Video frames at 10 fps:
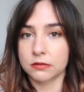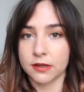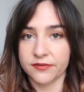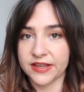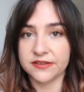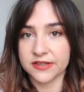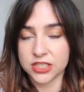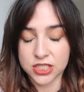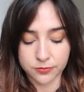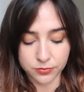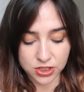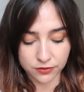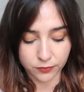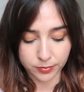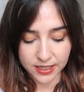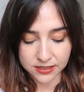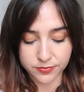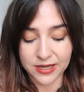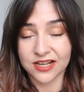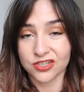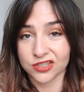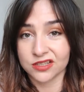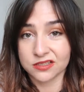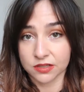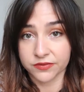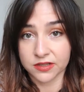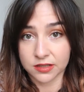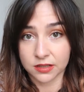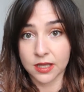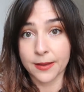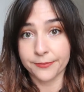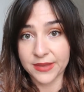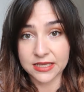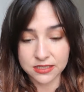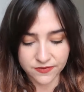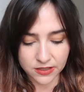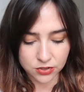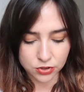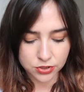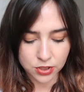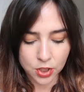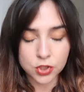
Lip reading: a very, very cheap and cheerful brand, but actually the stuff that they make is very good.